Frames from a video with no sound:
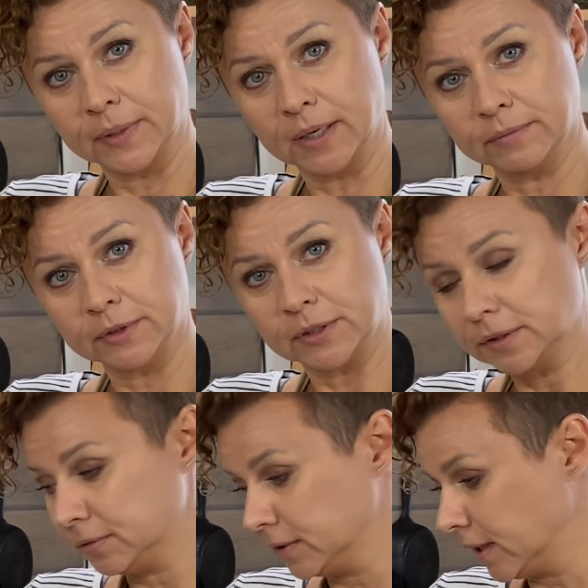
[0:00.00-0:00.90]

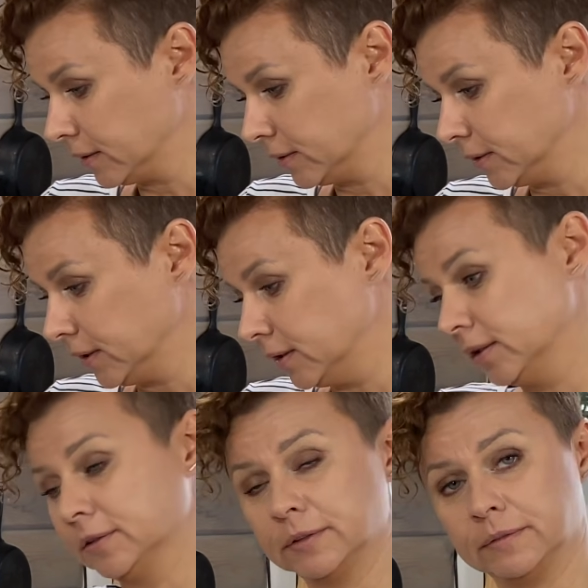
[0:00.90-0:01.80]
Obviously, we're not going to eat
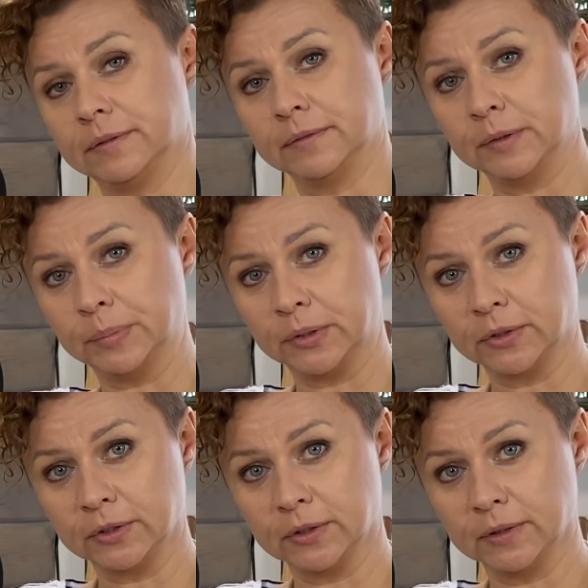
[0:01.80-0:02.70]
150
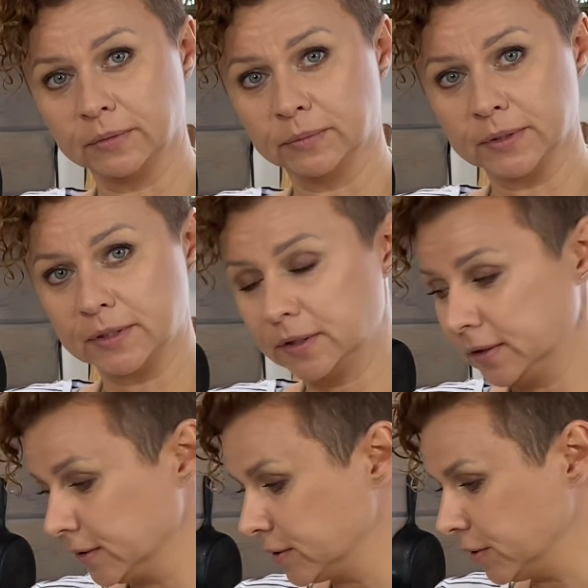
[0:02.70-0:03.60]
pierogi all in one
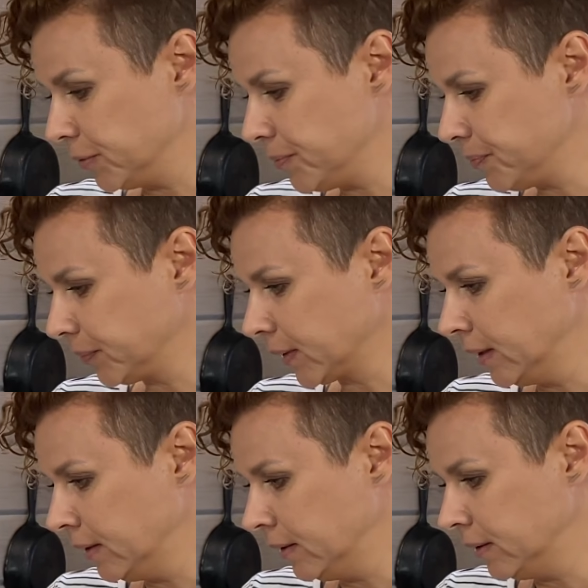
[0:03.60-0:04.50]
sitting, so
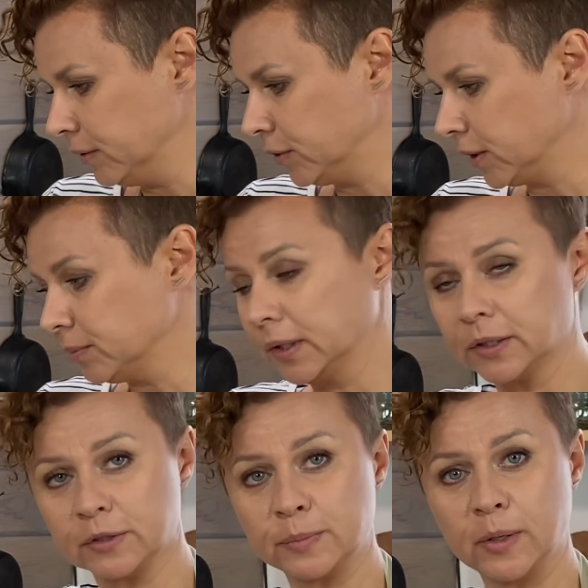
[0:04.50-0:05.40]
you can make
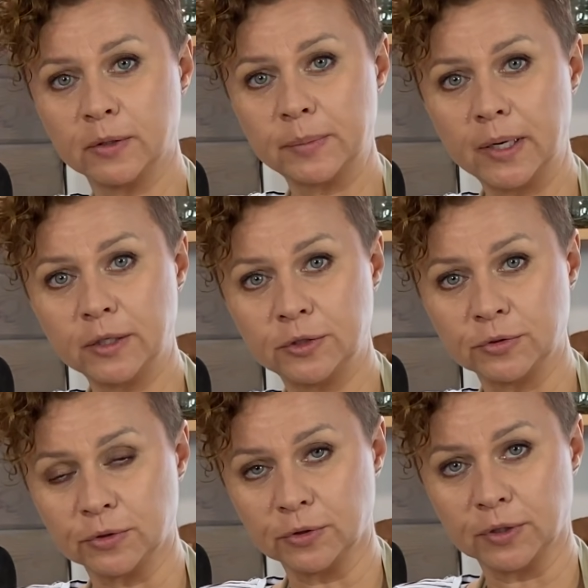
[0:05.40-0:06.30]
a smaller batch
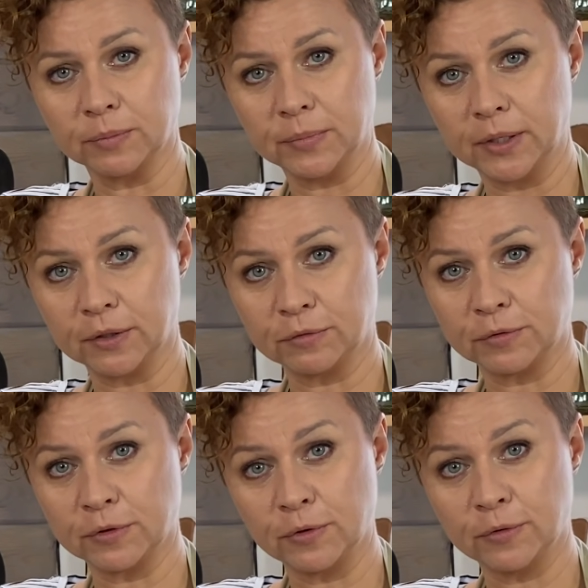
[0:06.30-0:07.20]
or you can make it for
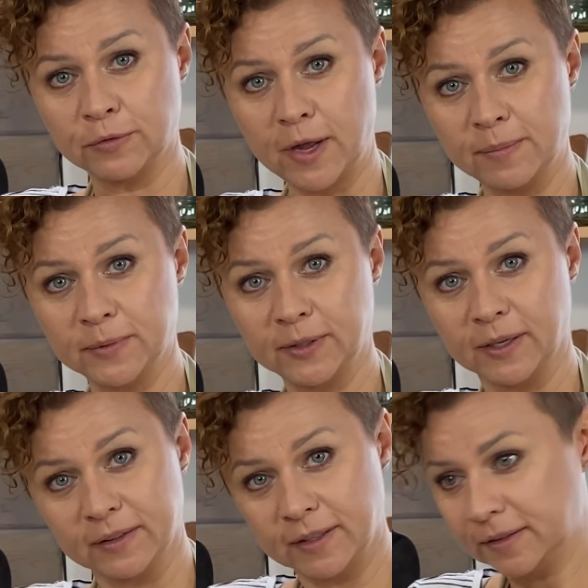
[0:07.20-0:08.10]
the whole family,
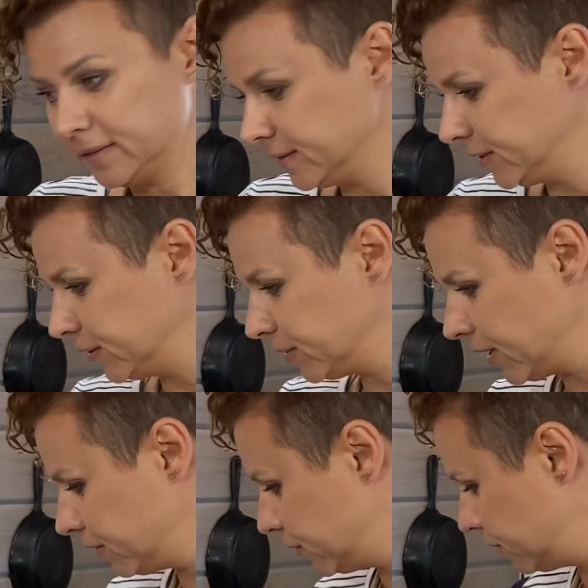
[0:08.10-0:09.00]
and then you don't
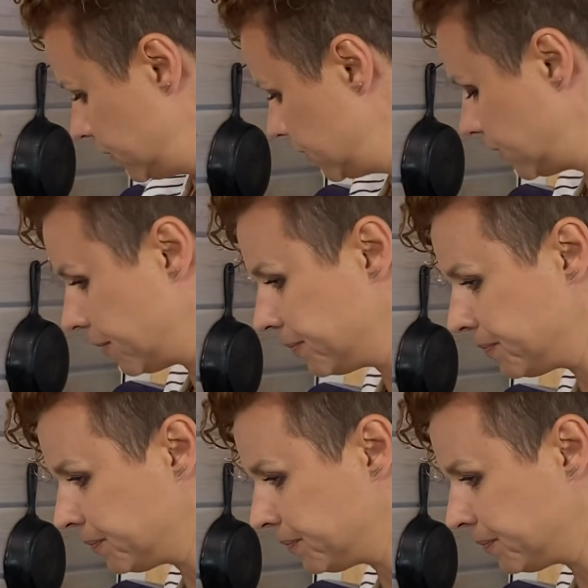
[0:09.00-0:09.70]
have to freeze them.